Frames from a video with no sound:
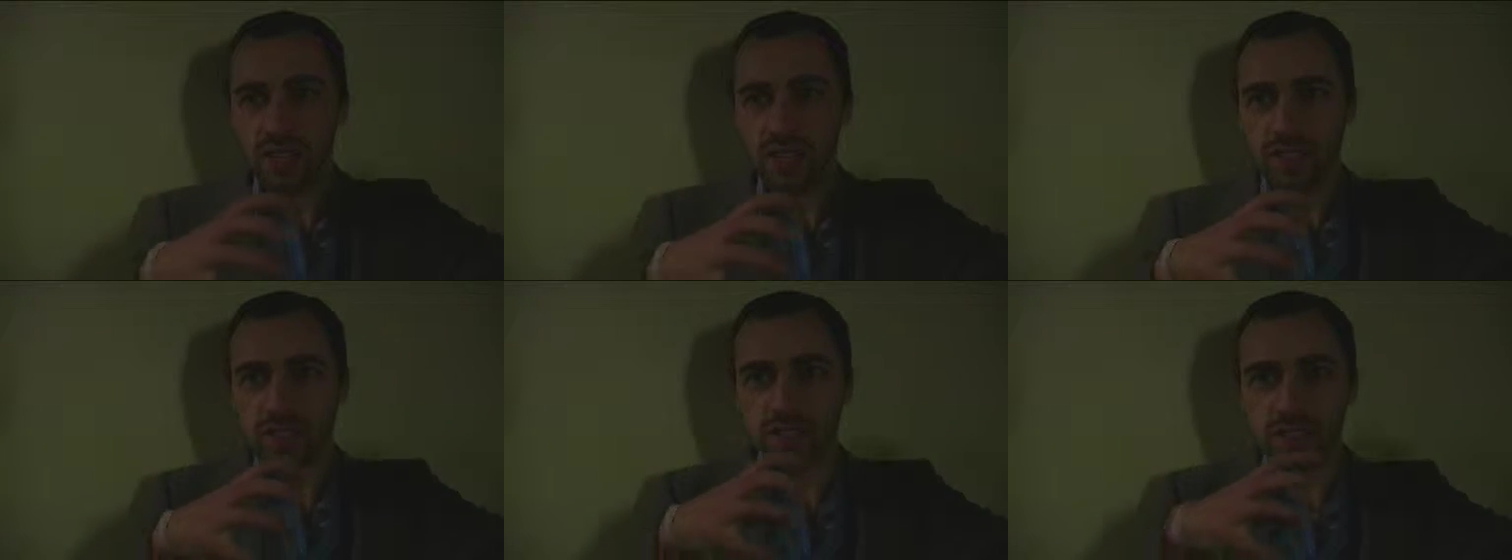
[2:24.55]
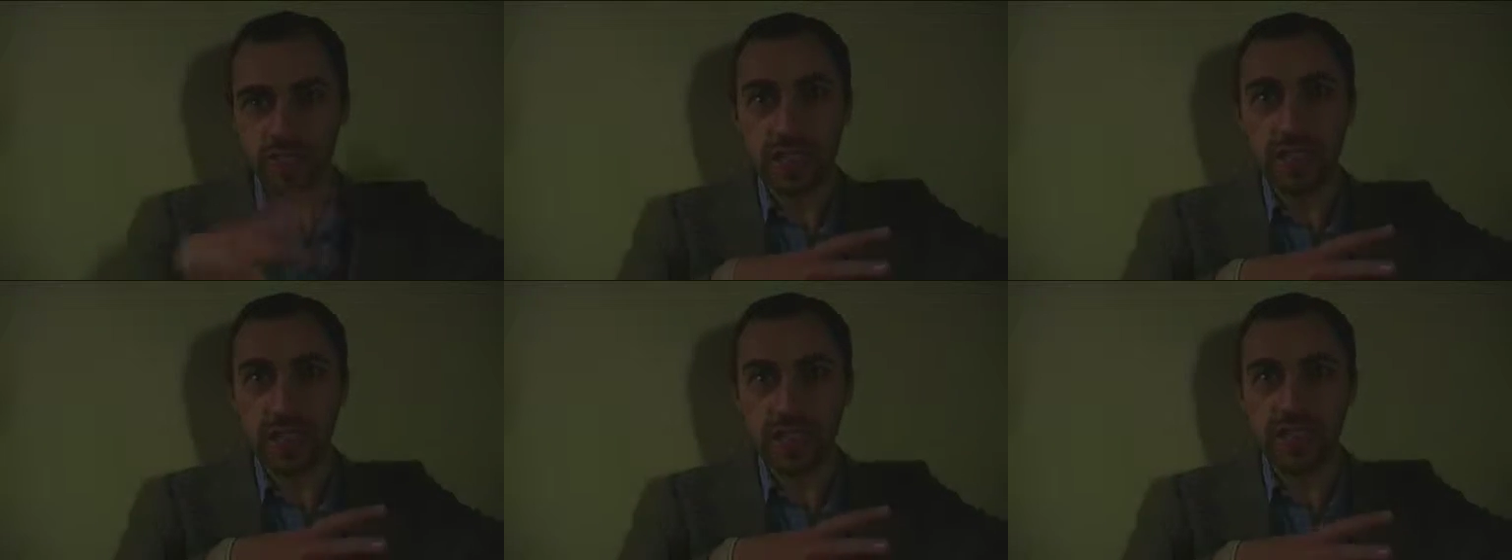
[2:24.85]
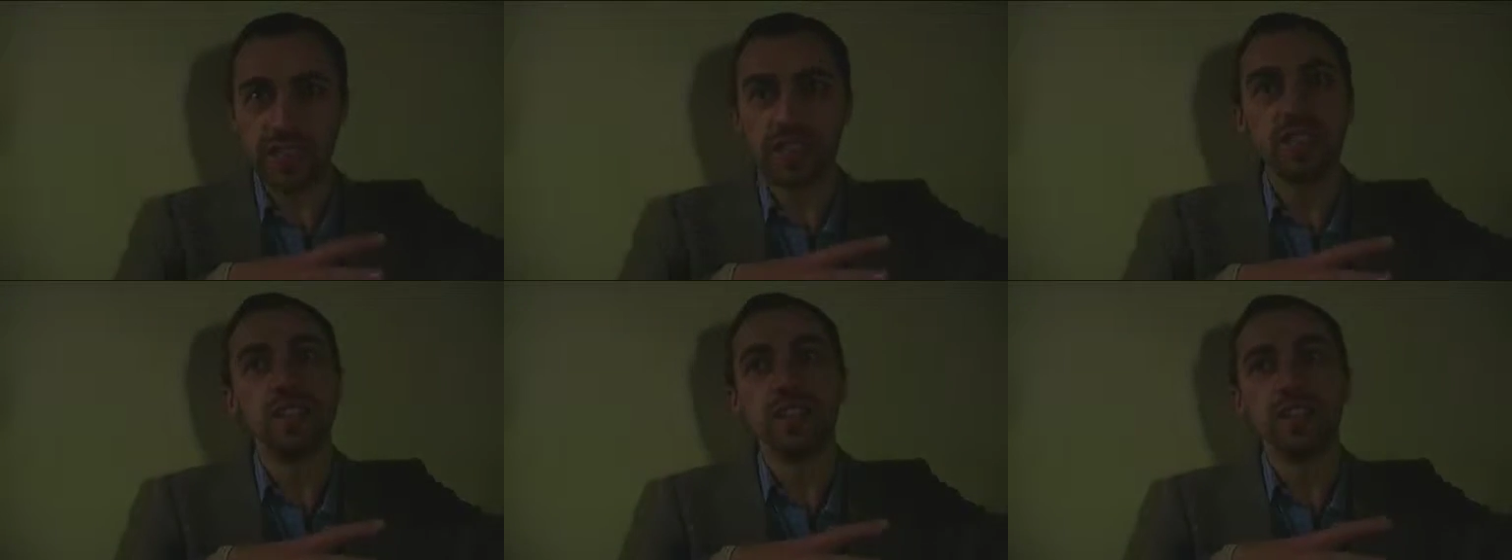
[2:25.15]

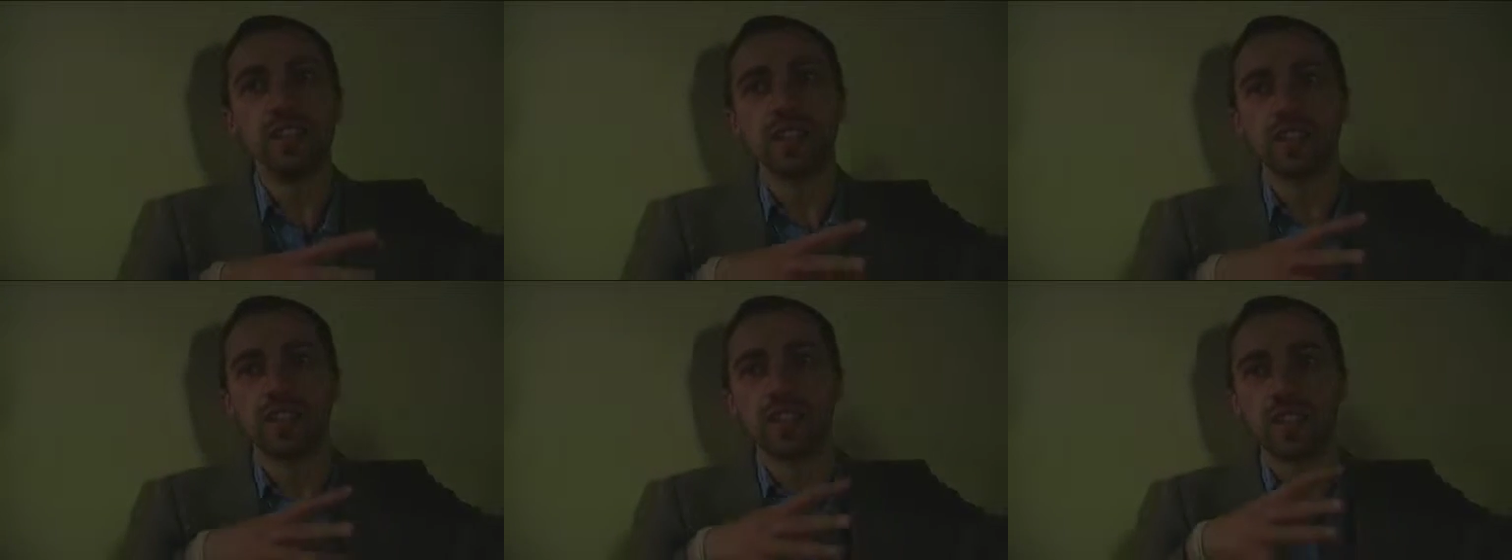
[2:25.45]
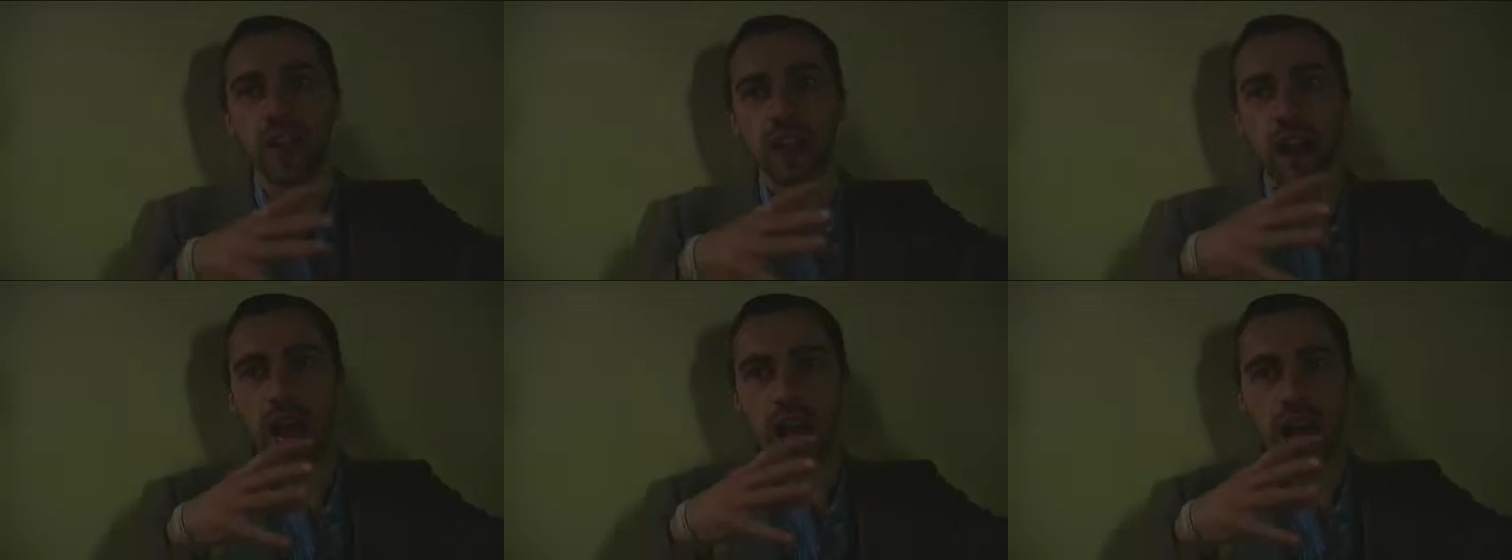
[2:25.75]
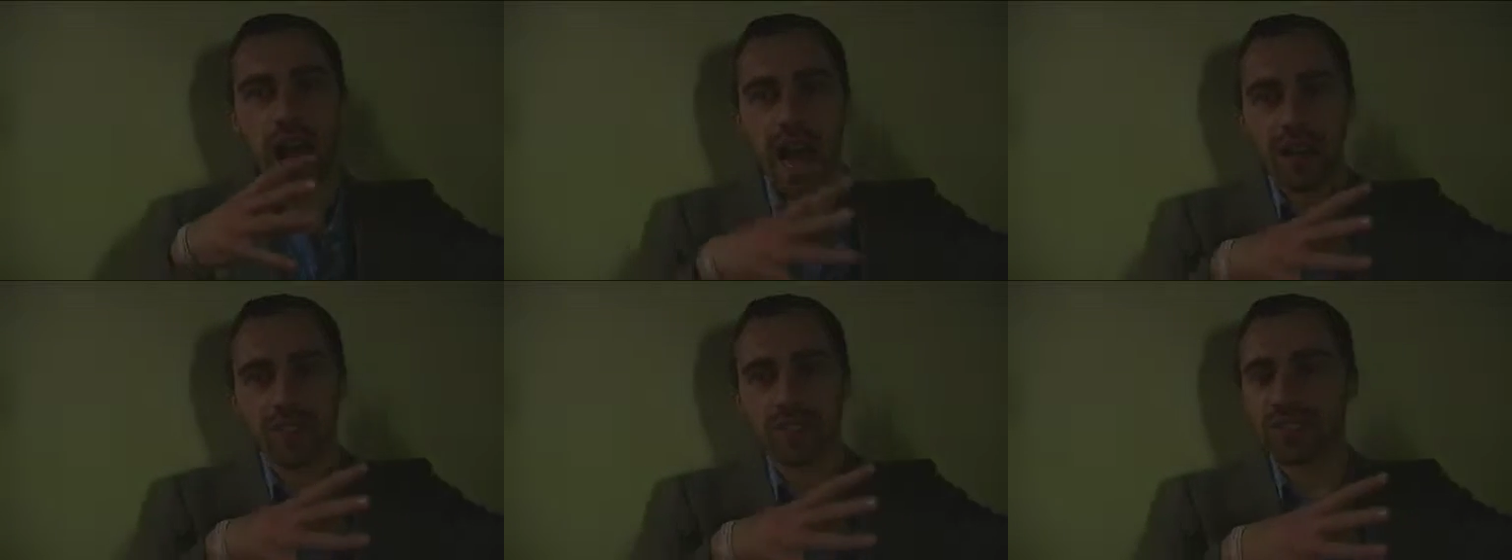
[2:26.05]
seen
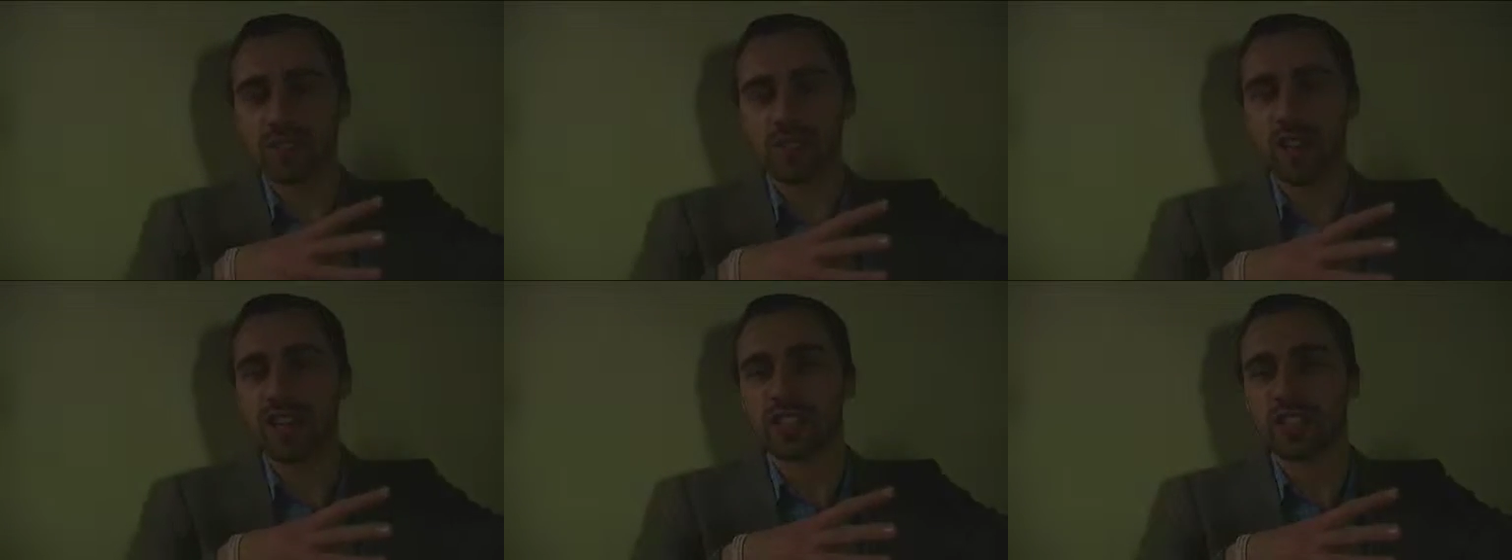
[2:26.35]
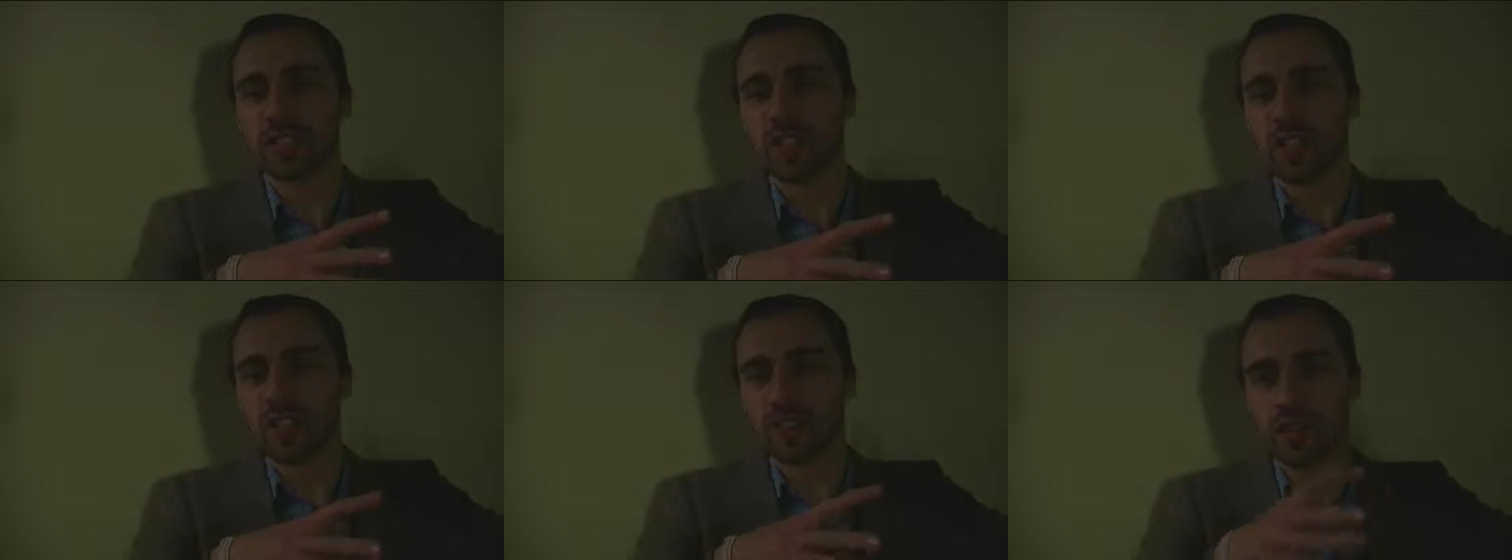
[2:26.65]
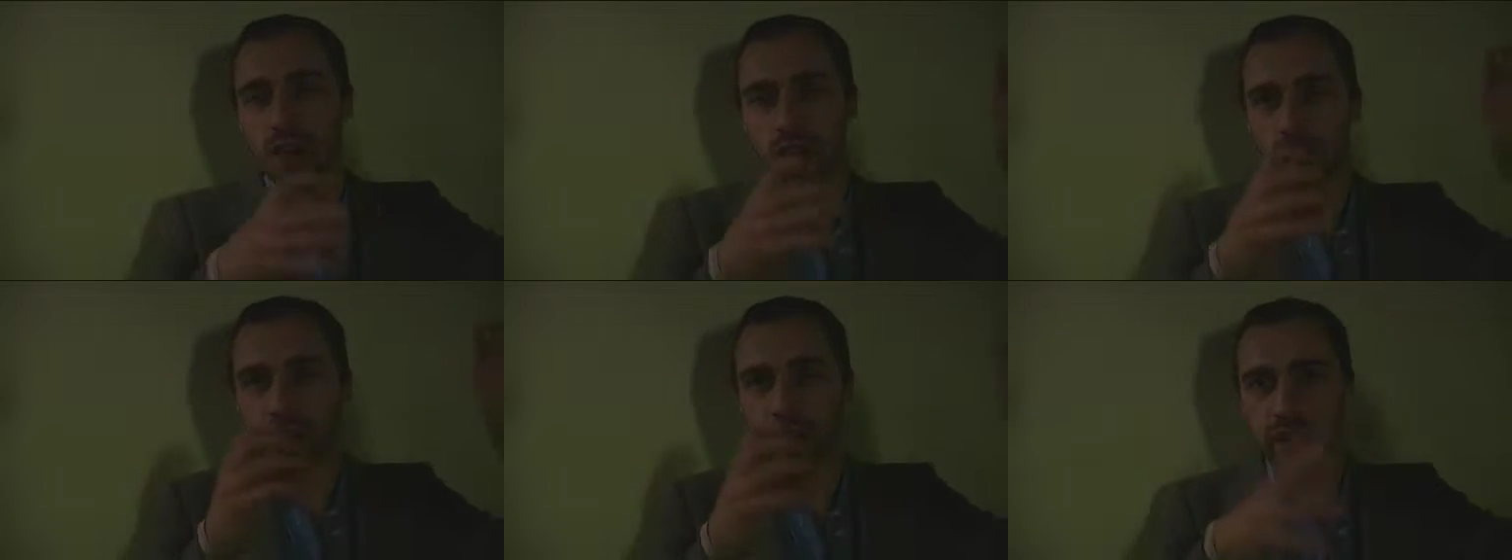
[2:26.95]
at the Scratch Night,
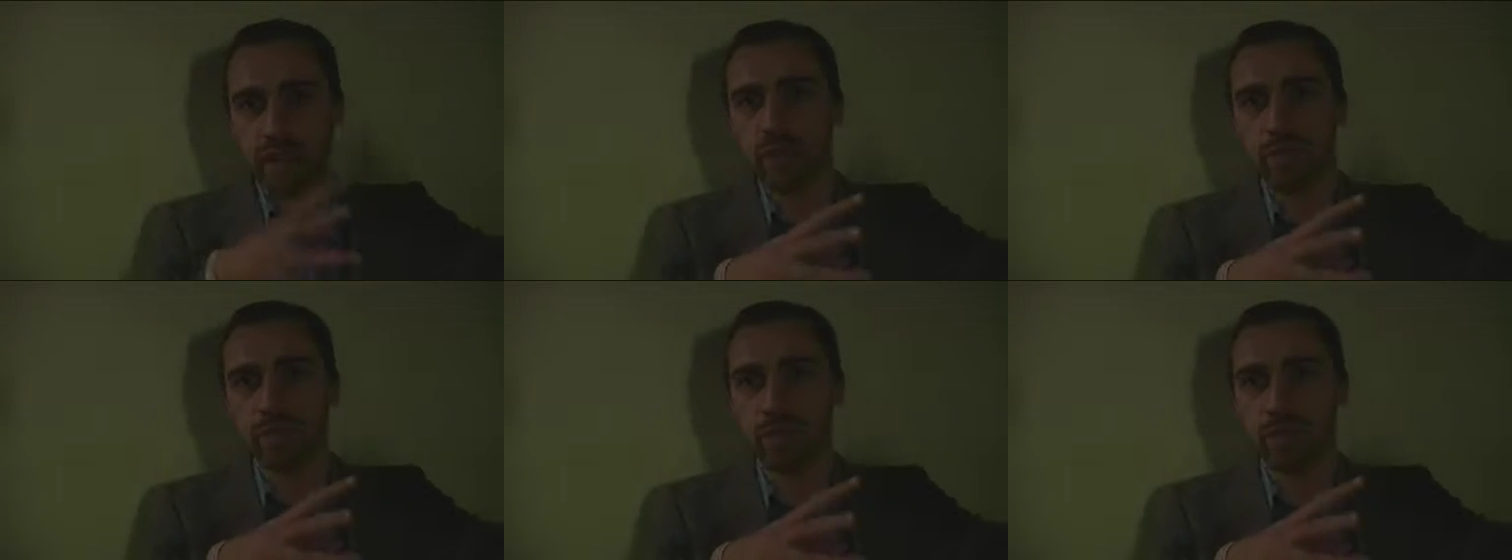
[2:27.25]
i.e.